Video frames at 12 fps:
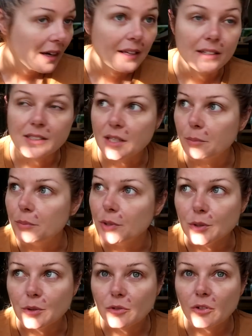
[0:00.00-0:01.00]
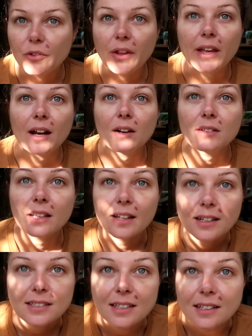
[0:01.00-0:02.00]
It is a beautiful day out,
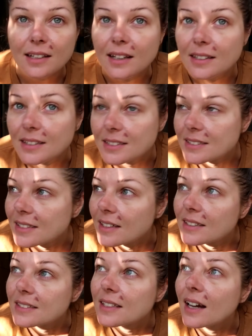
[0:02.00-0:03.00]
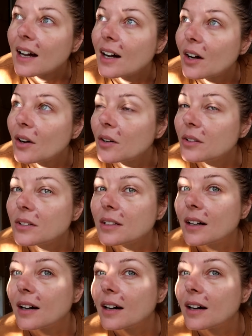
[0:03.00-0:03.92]
like I said, like the sun is out.